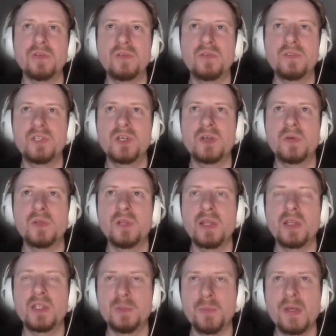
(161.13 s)
so like
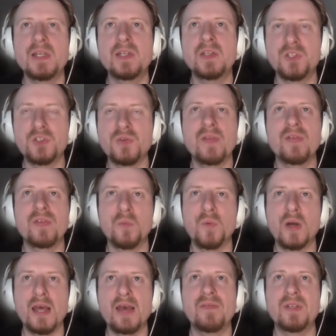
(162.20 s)
the speed and the strength and
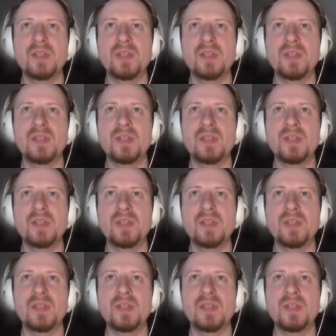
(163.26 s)
whatever,